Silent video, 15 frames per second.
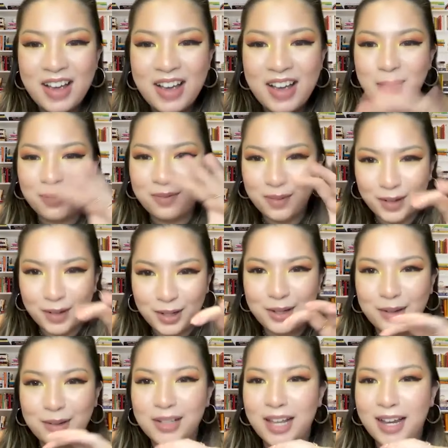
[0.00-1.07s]
I prefer,
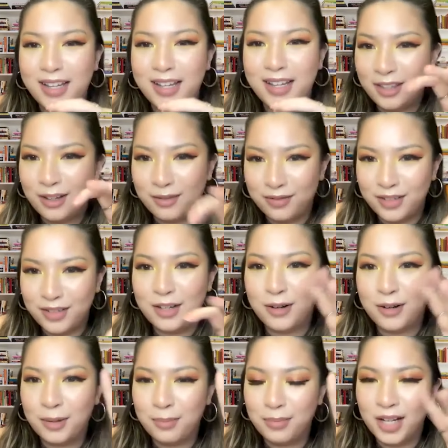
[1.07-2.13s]
like either video
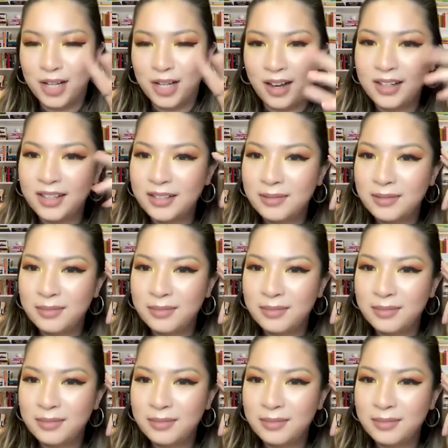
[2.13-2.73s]
or blog.